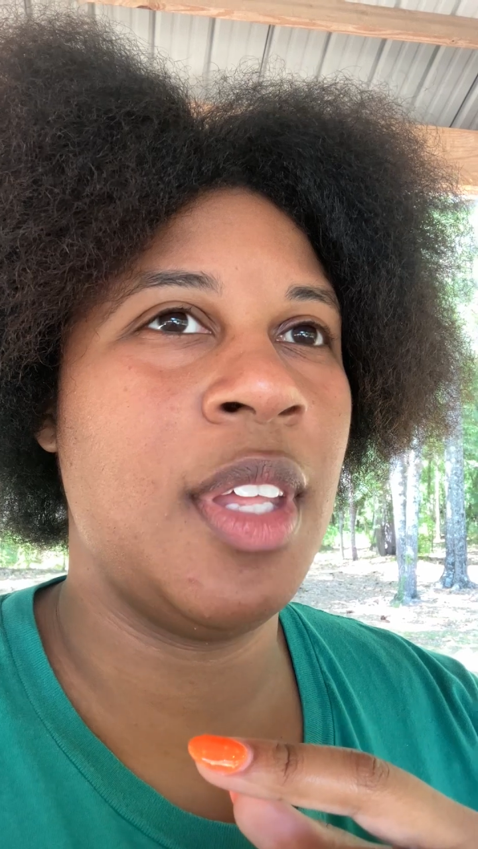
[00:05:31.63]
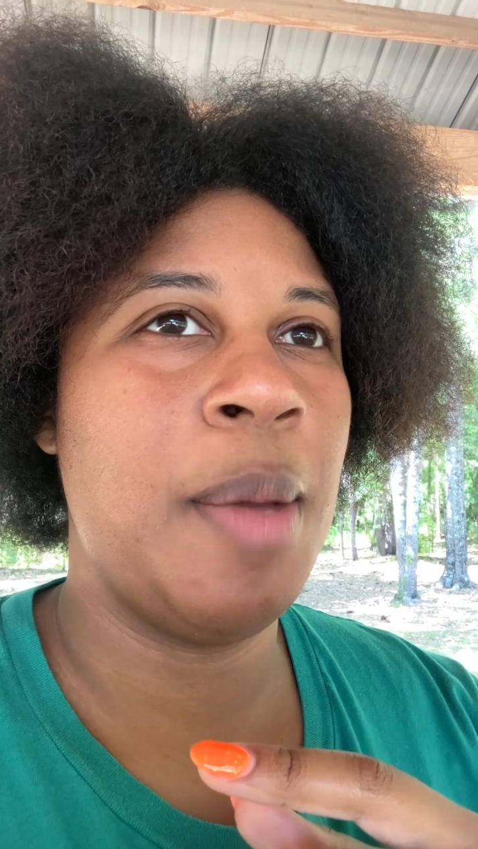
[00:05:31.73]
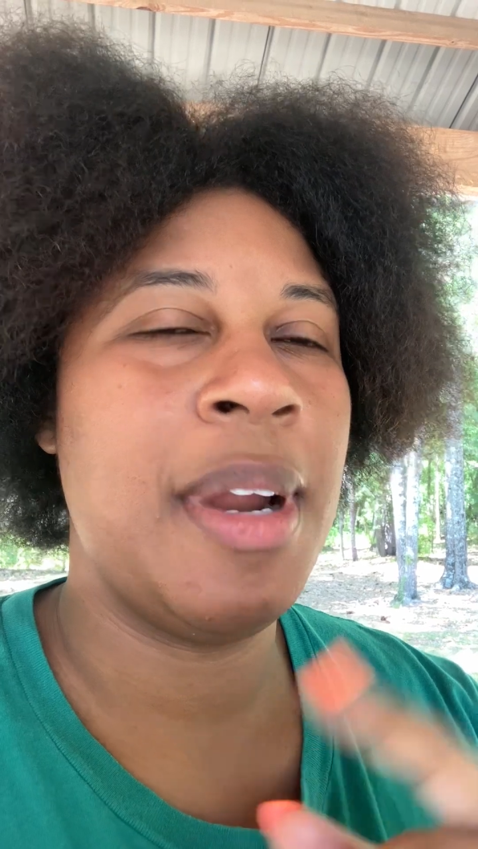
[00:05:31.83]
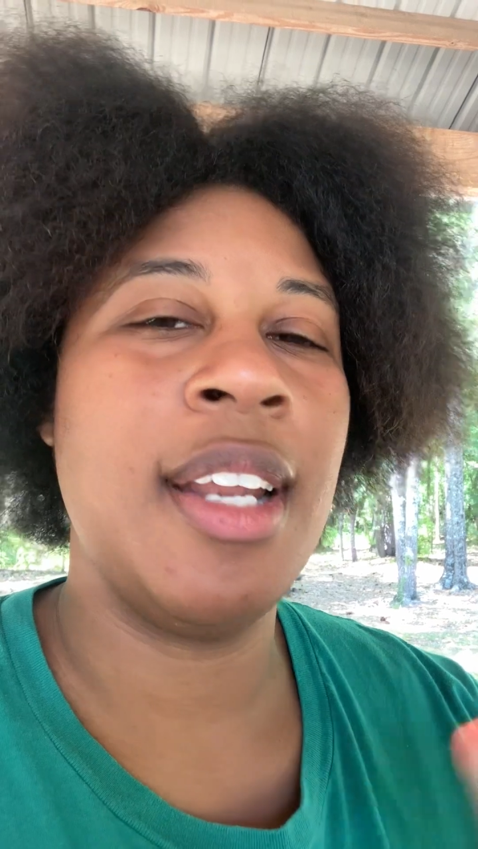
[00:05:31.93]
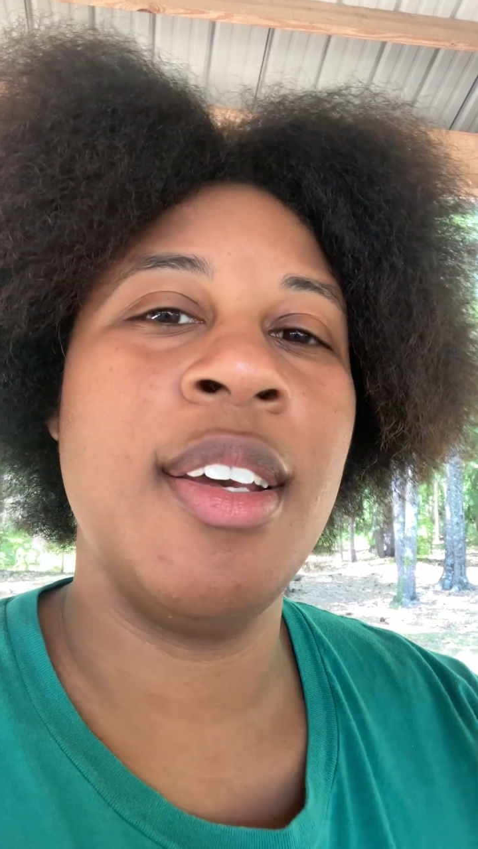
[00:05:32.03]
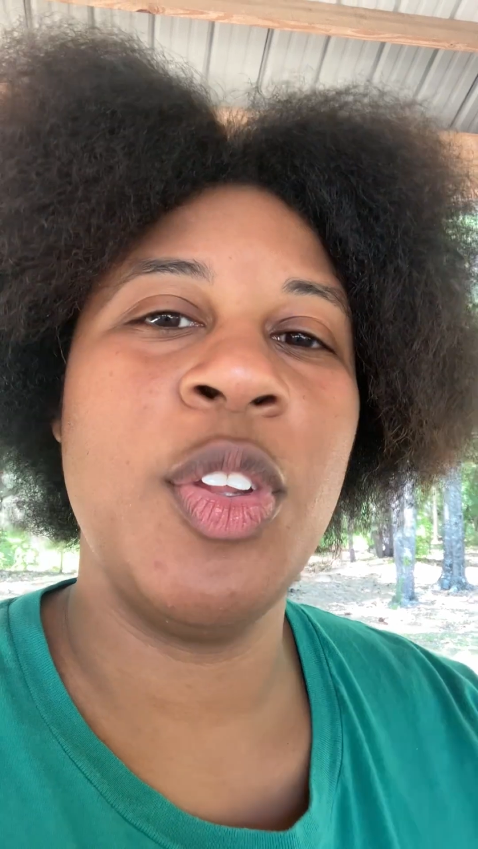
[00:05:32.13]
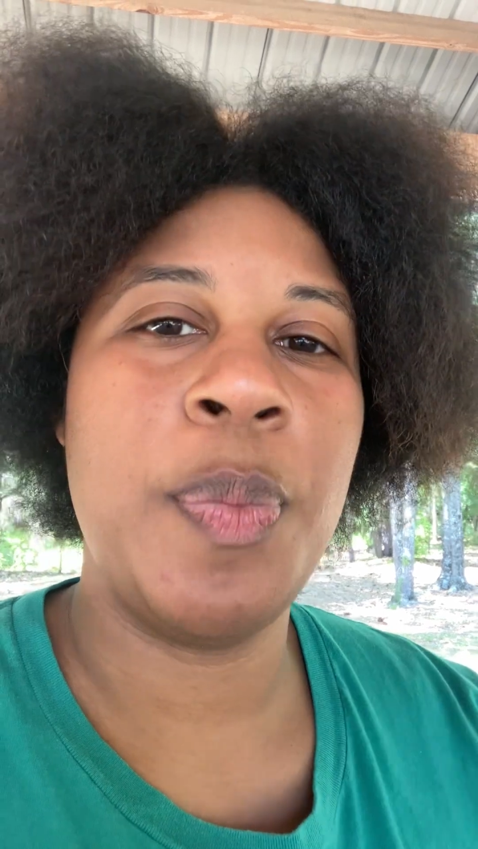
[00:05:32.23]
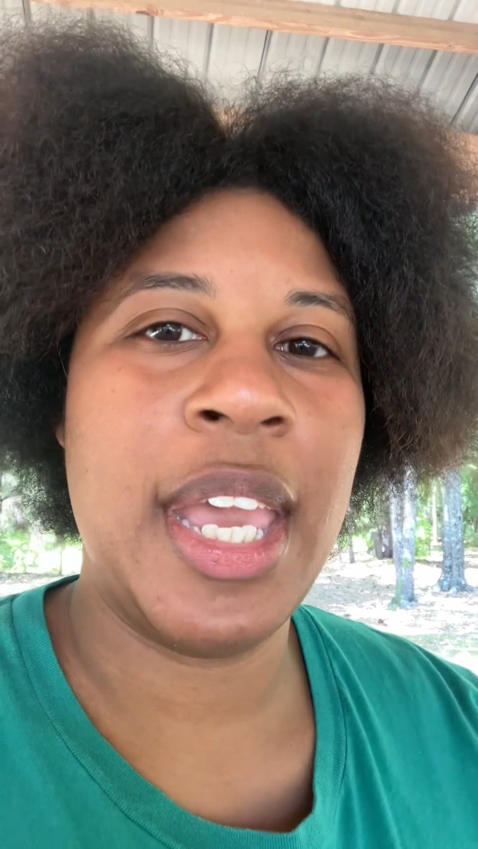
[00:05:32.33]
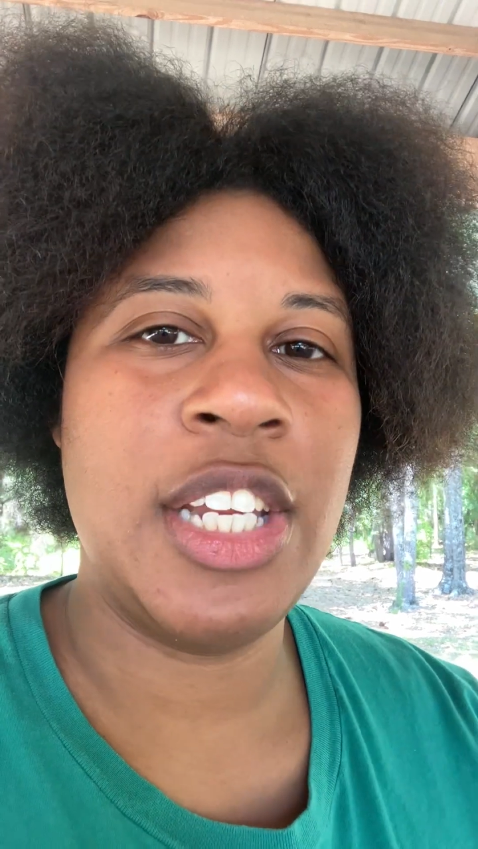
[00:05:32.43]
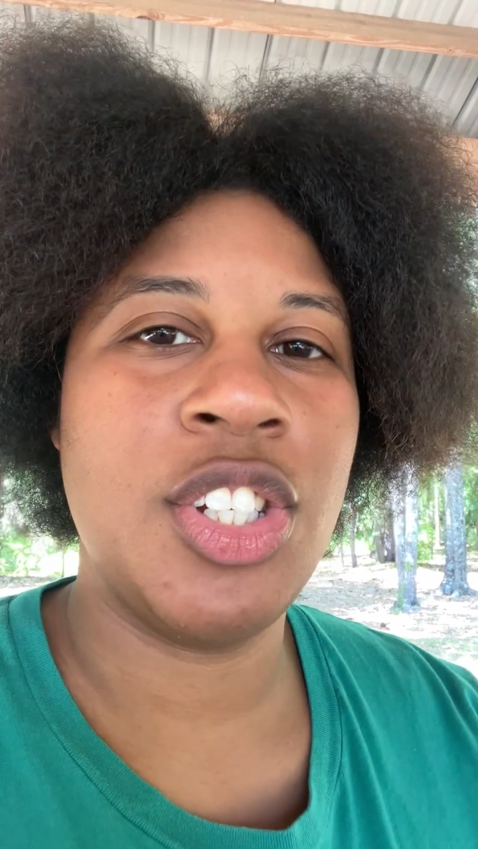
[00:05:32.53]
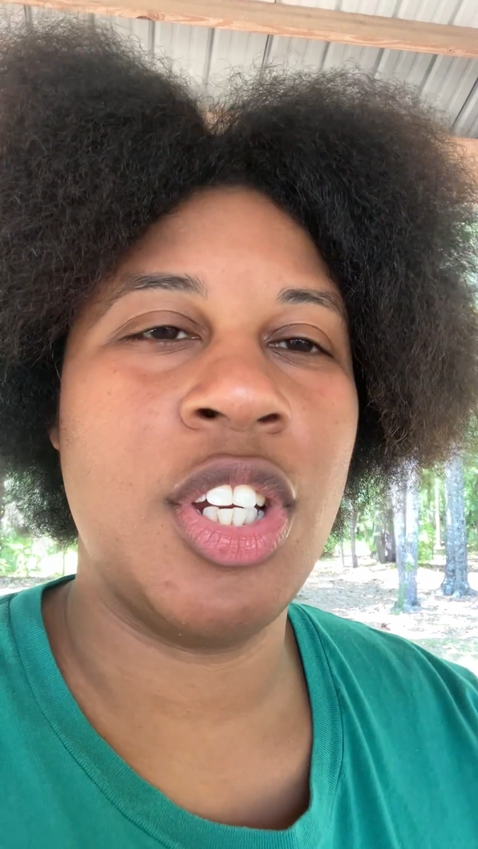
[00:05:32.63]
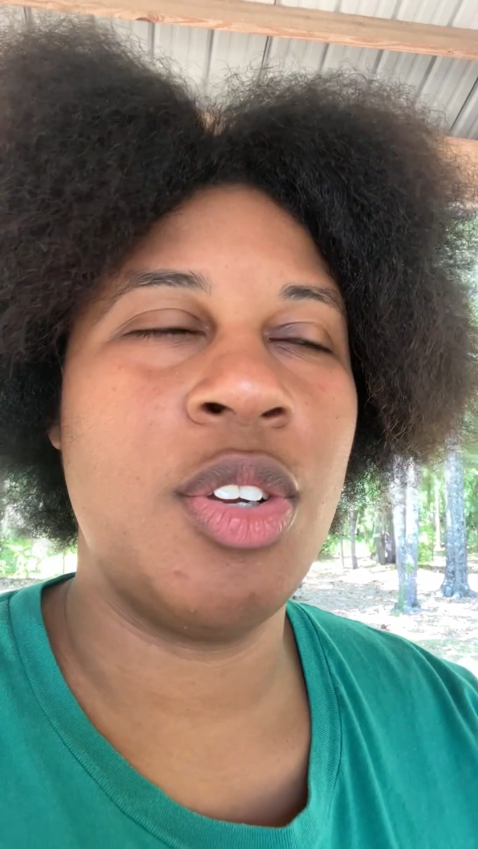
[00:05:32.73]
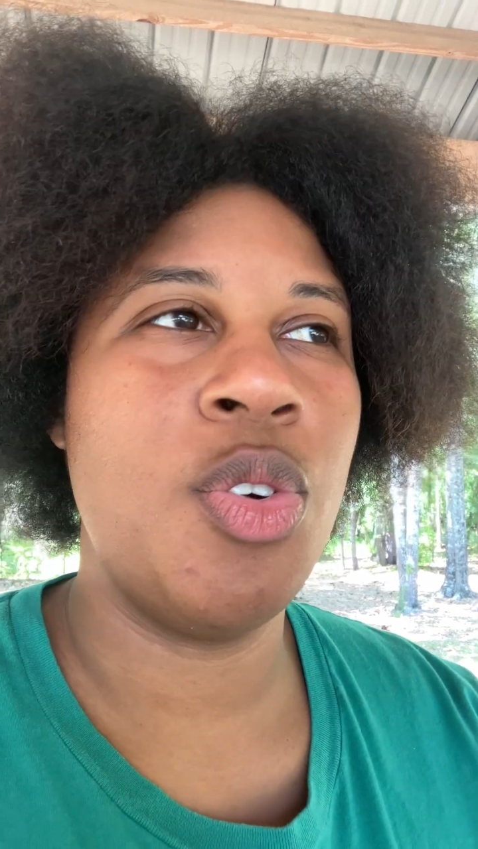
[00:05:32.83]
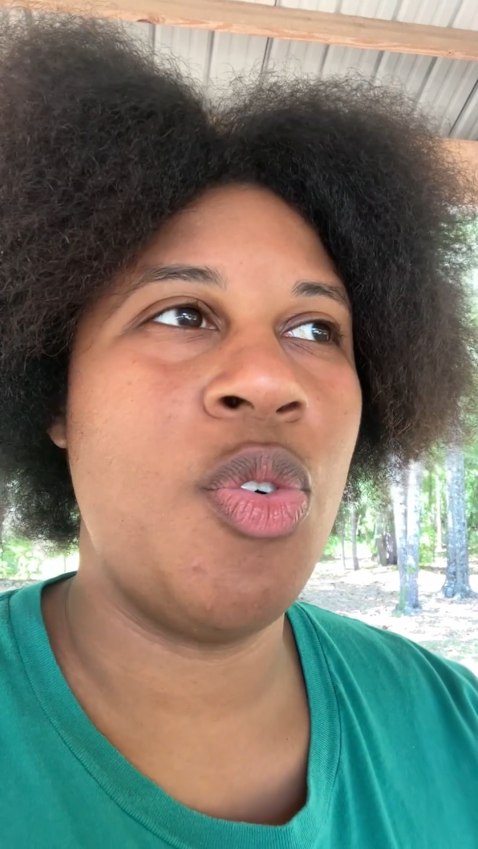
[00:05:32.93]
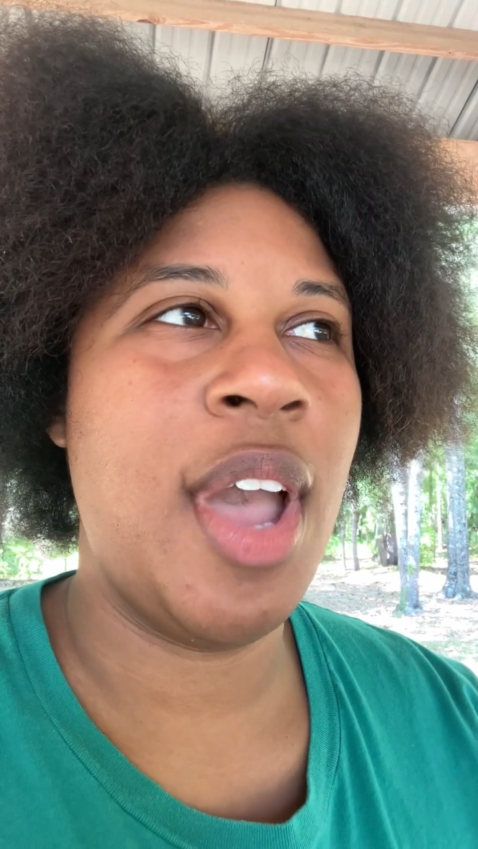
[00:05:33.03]
about another
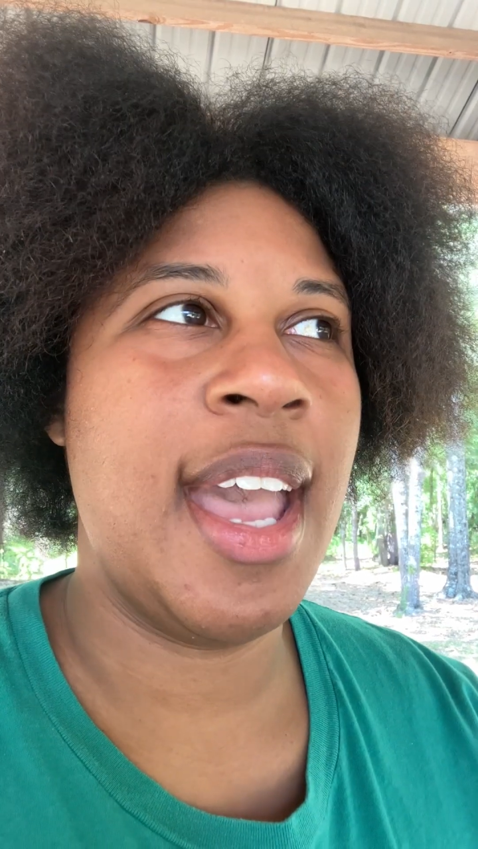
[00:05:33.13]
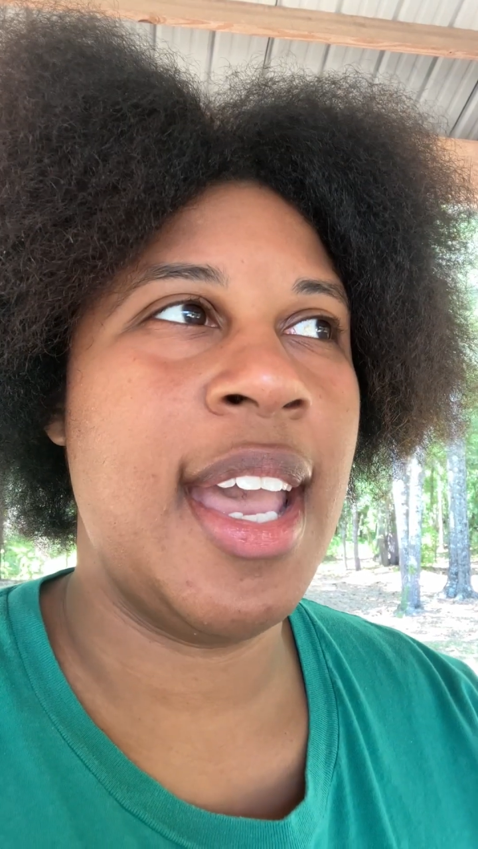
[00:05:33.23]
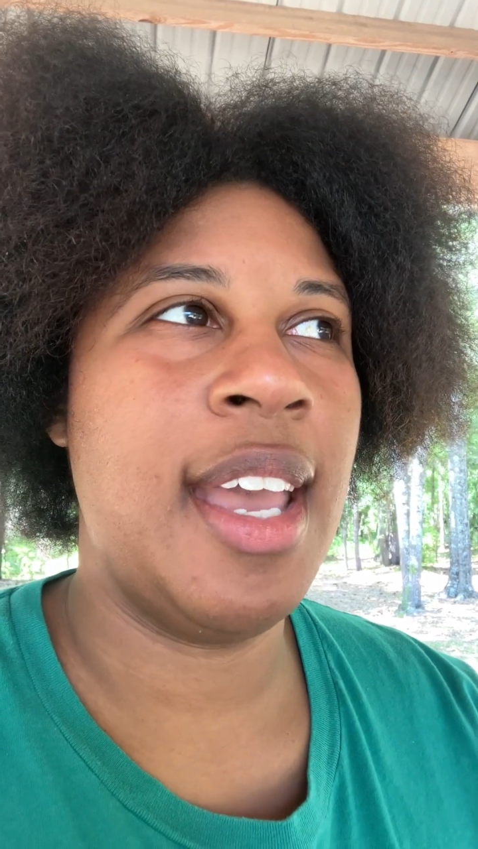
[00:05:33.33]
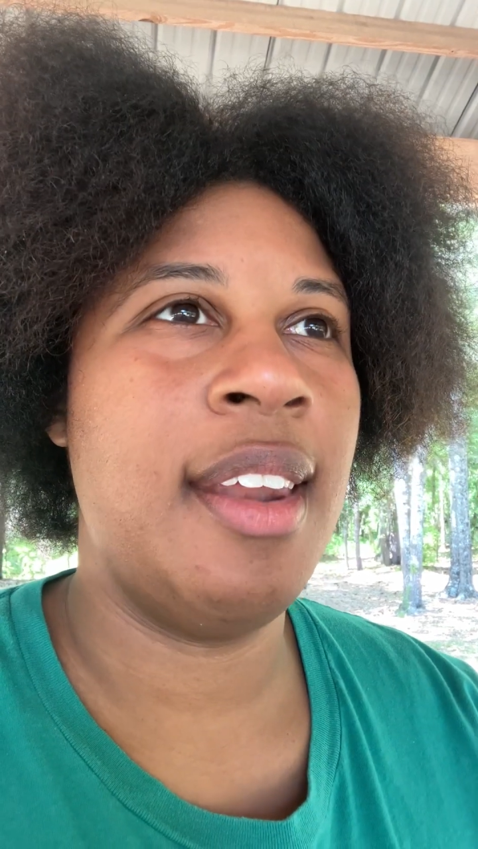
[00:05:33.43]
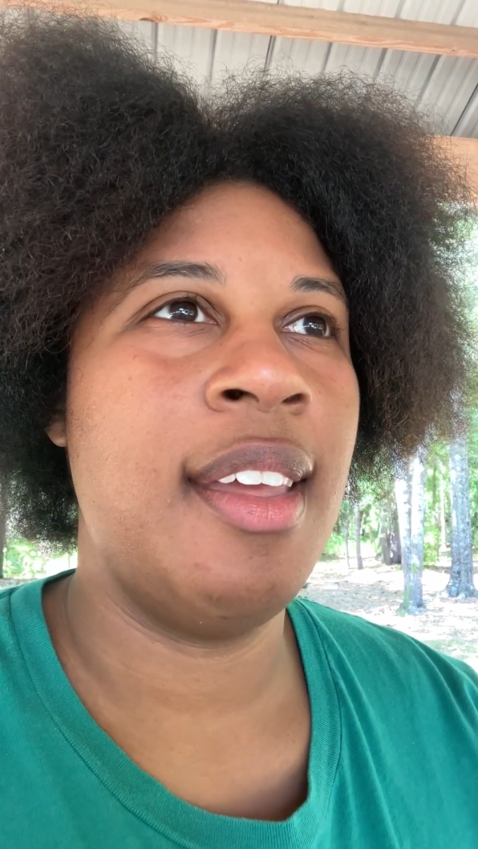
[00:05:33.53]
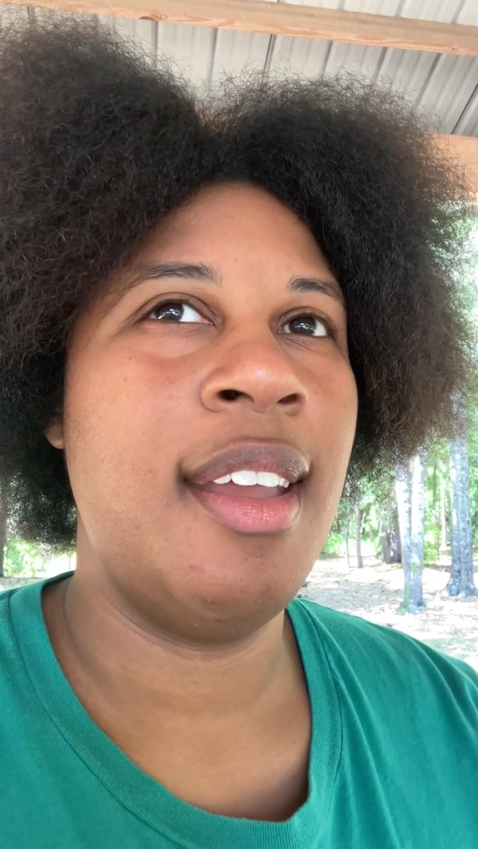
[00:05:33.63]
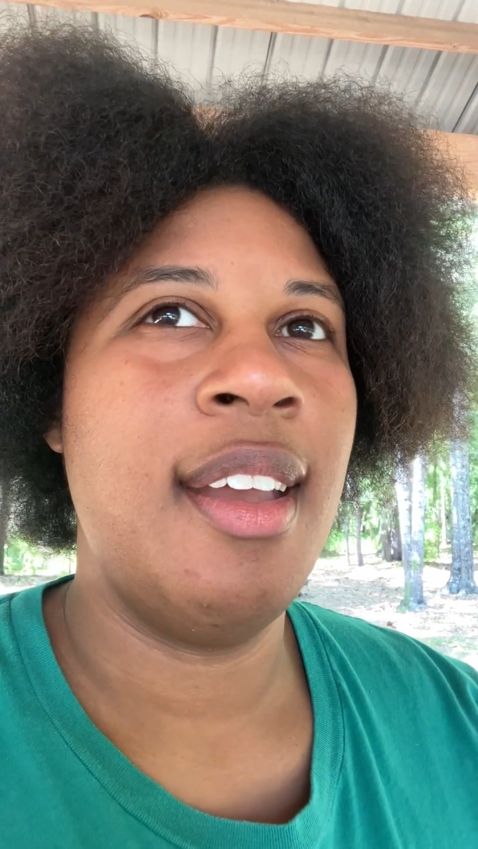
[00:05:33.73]
patient who had